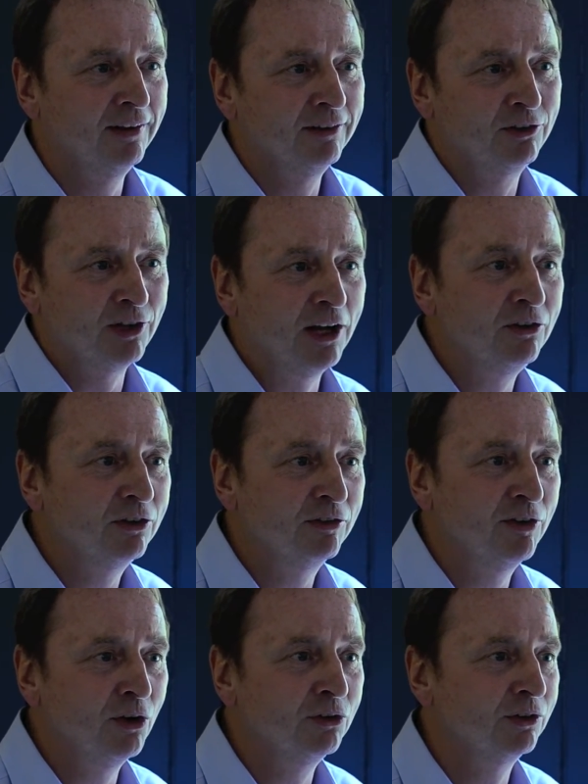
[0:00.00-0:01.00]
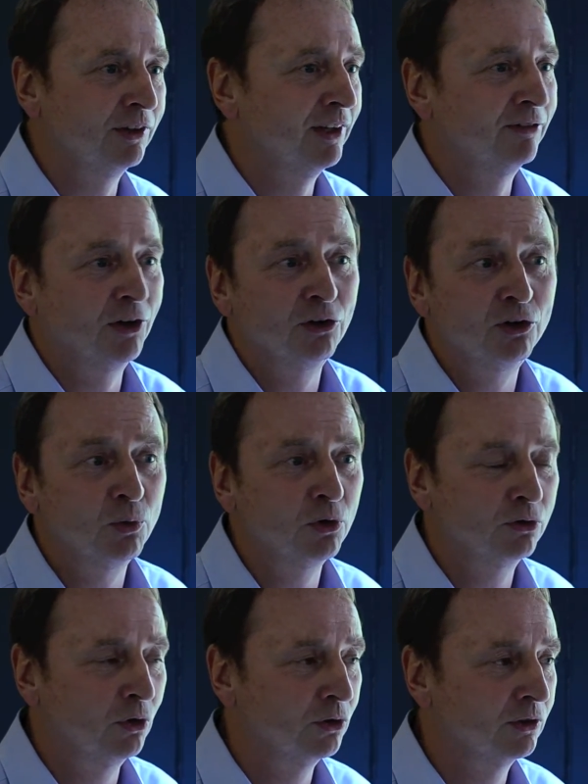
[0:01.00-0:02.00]
change the font and I've got to do all
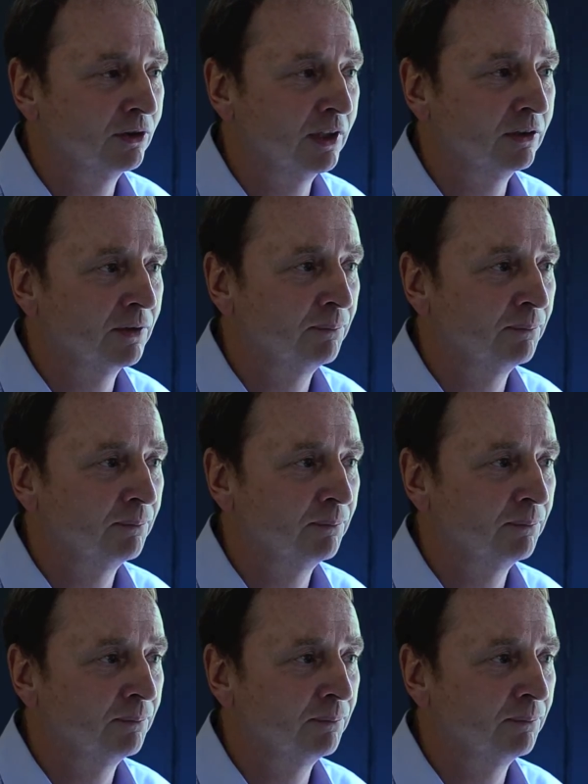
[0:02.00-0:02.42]
sorts of things.